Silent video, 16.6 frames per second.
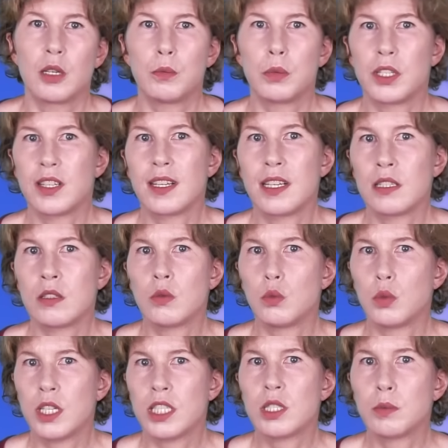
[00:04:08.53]
But then
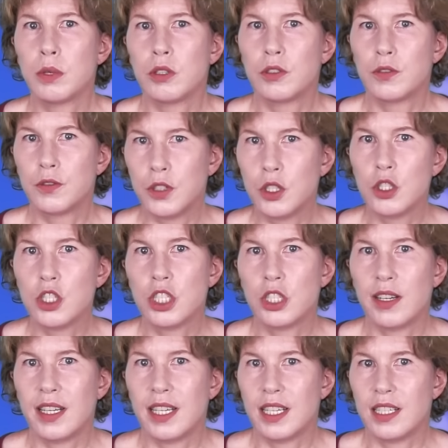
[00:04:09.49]
what about
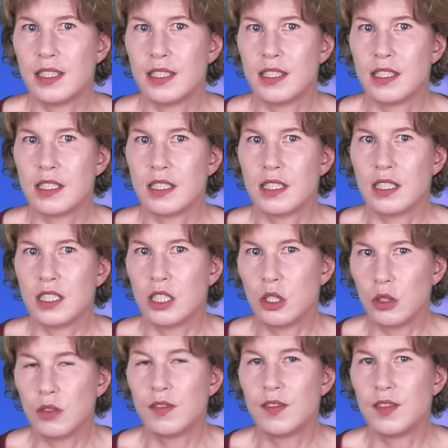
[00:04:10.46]
future AIs?
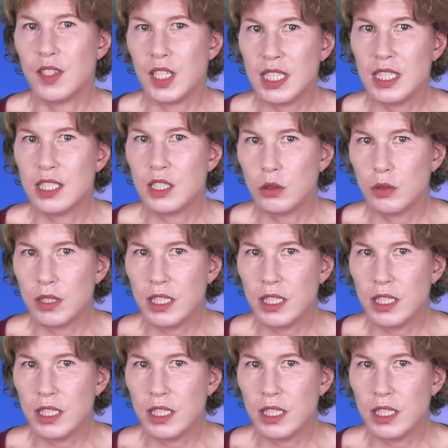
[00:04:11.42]
Could they do